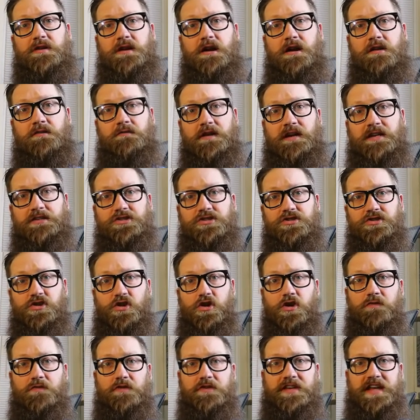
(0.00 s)
narration
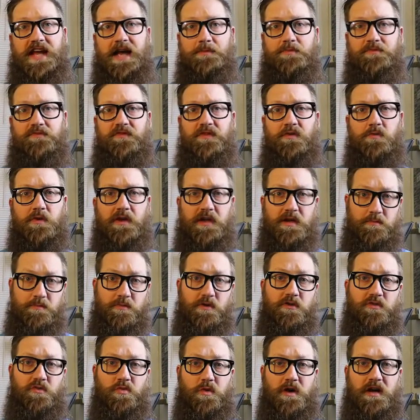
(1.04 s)
over top of it. We can
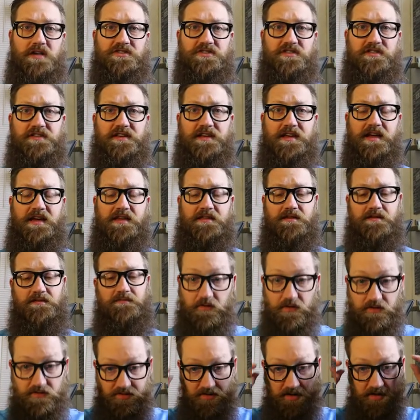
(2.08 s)
both watch it together.
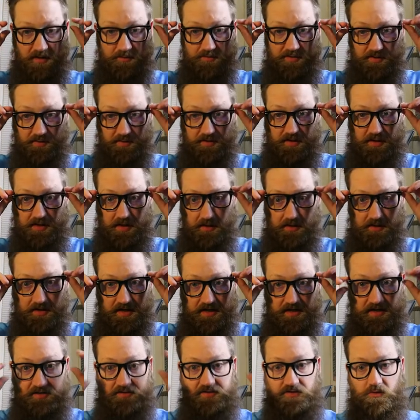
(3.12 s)
So all I'm doing here
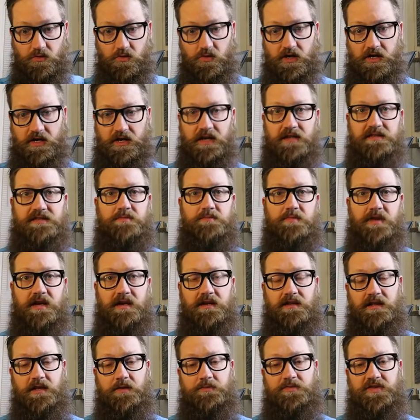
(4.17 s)
is organizing my
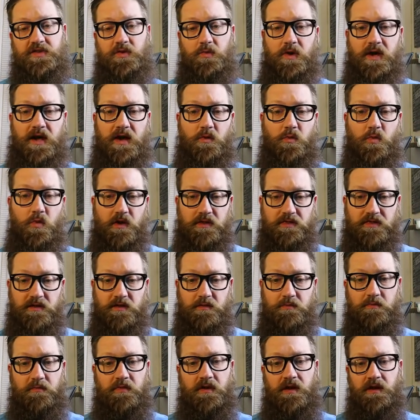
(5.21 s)
clips the way I want
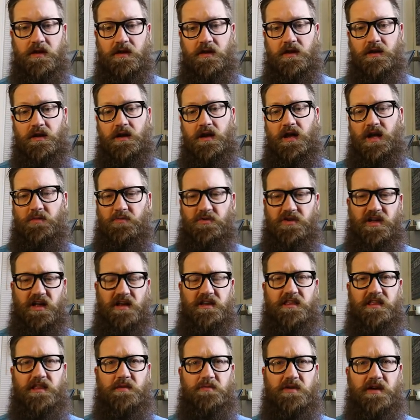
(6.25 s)
them. I'm
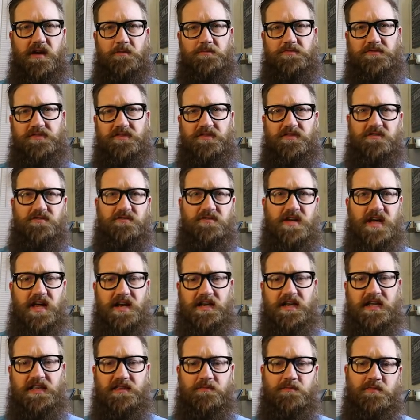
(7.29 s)
cutting them up to kind
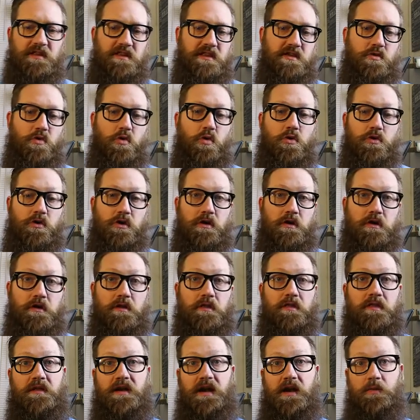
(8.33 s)
of get them in the order
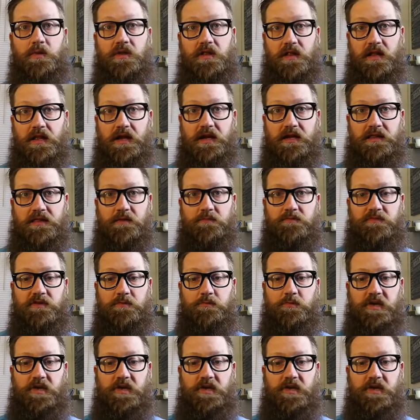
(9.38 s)
that I would like them to